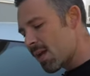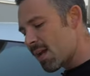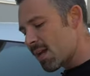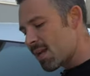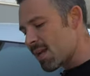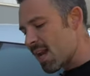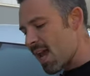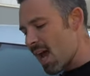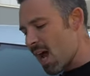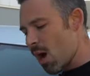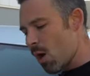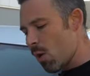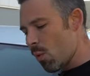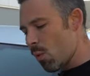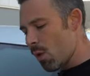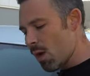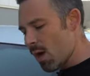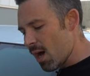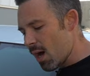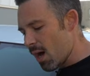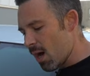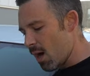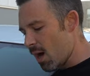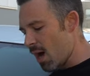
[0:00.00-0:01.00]
Now,
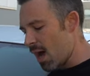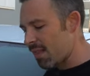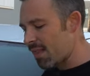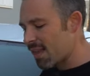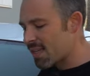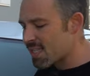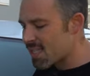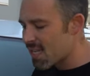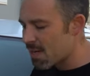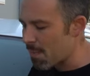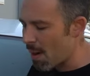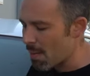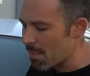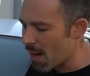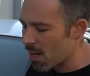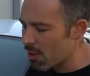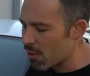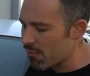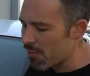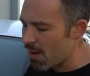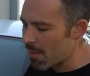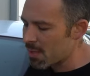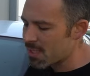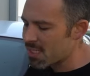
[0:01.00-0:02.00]
I like to take my
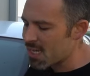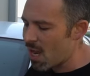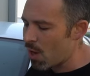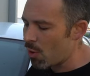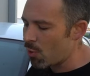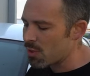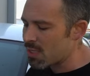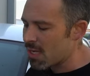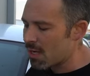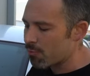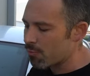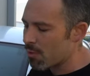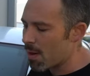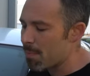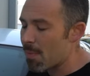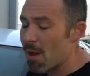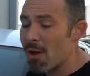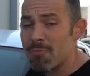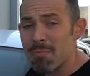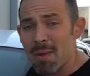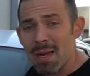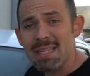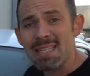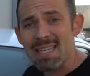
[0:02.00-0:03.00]
microfiber towels and rip
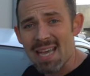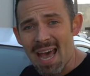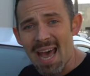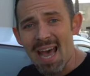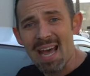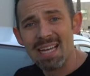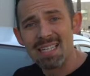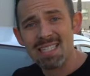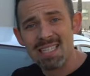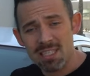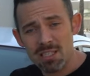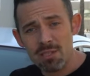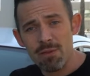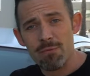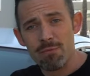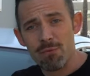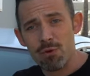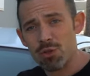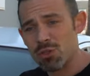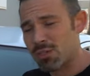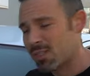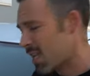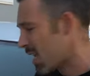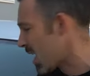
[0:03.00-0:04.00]
off my tags. That's the
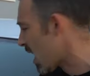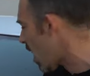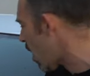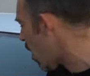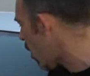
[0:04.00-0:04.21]
first thing I